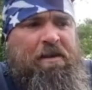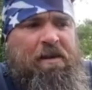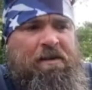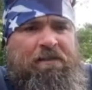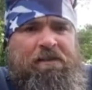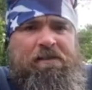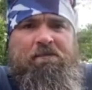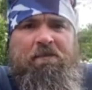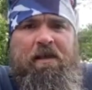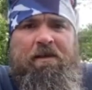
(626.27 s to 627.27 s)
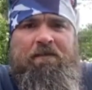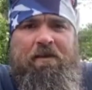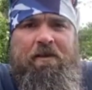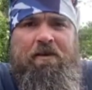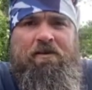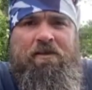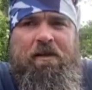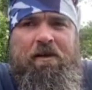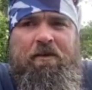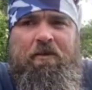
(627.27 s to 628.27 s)
And I did some live videos, and
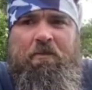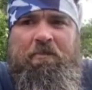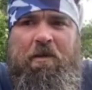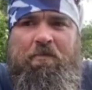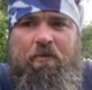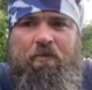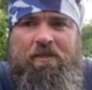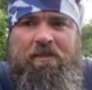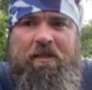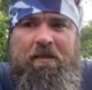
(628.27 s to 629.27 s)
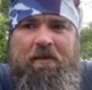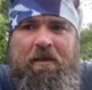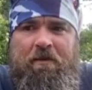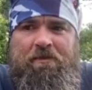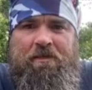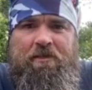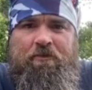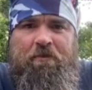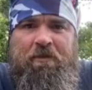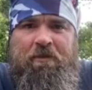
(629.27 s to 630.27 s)
I know that people were seeing that I was
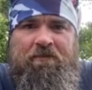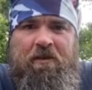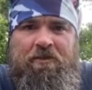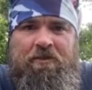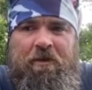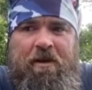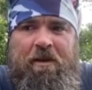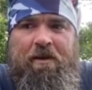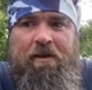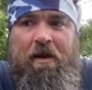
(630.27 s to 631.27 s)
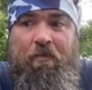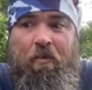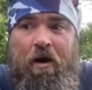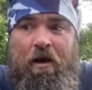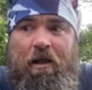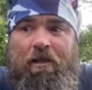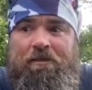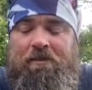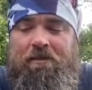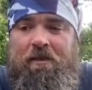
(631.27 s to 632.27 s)
extremely frustrated, and I
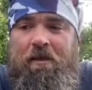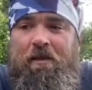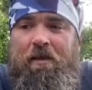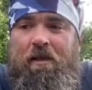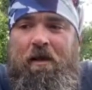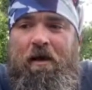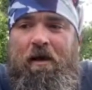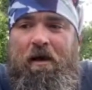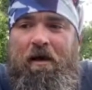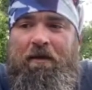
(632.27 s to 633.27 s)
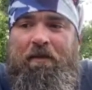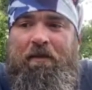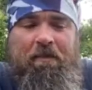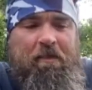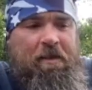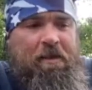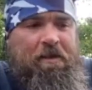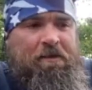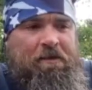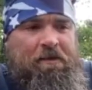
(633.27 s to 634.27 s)
was. And
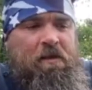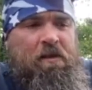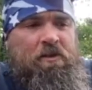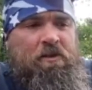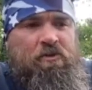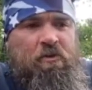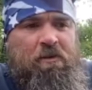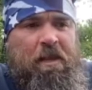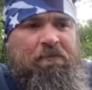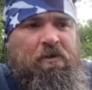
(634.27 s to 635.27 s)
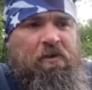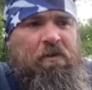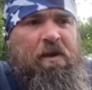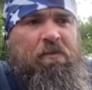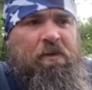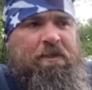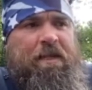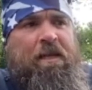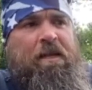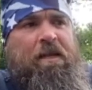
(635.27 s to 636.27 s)
then shortly after all that went
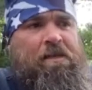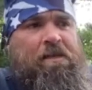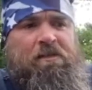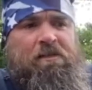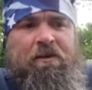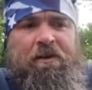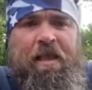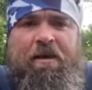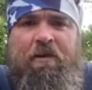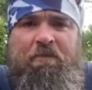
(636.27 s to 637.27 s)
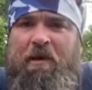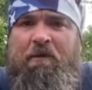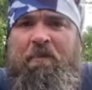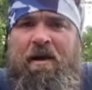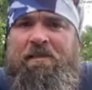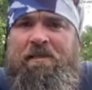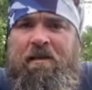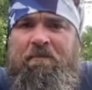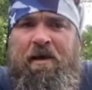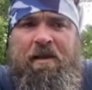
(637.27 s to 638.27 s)
down, I started having a better mindset
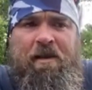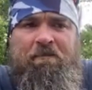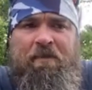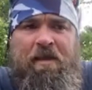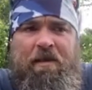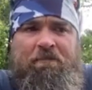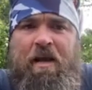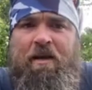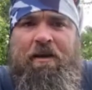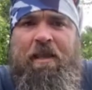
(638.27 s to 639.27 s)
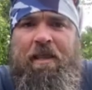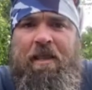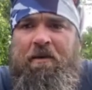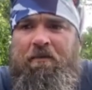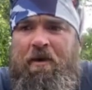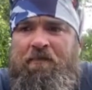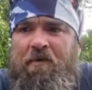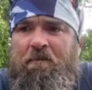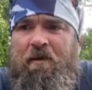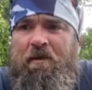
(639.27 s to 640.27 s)
about it. I'm like, I'm not going to get anywhere if
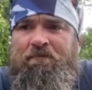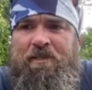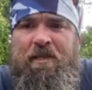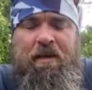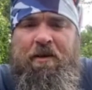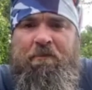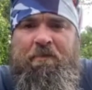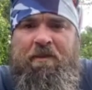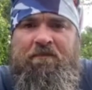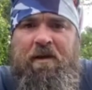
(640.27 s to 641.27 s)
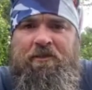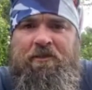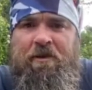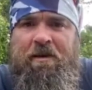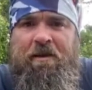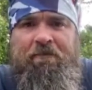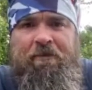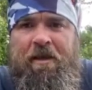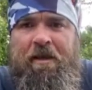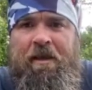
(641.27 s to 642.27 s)
I'm sitting here being frustrated
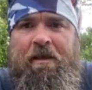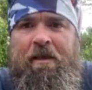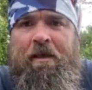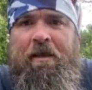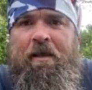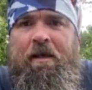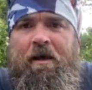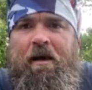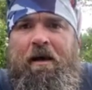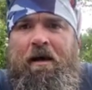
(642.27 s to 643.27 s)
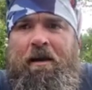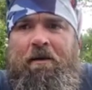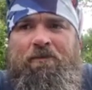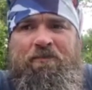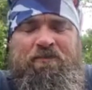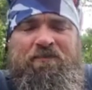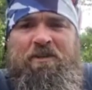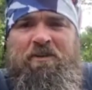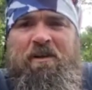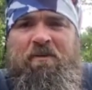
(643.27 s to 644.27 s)
every day. And I was
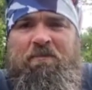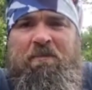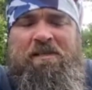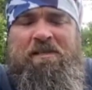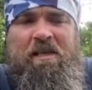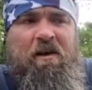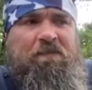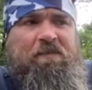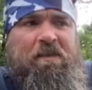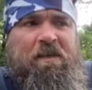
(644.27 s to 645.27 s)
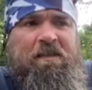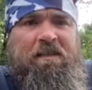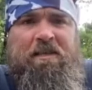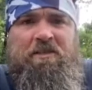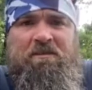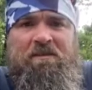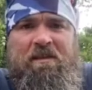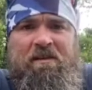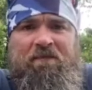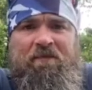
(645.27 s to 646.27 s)
frustrated with myself and the conditions
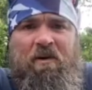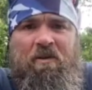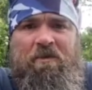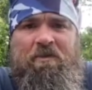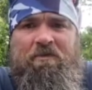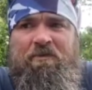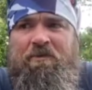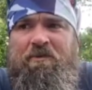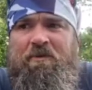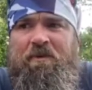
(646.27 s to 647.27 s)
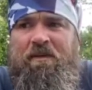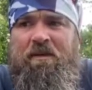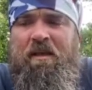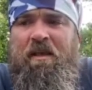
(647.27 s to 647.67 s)
that I'm following through.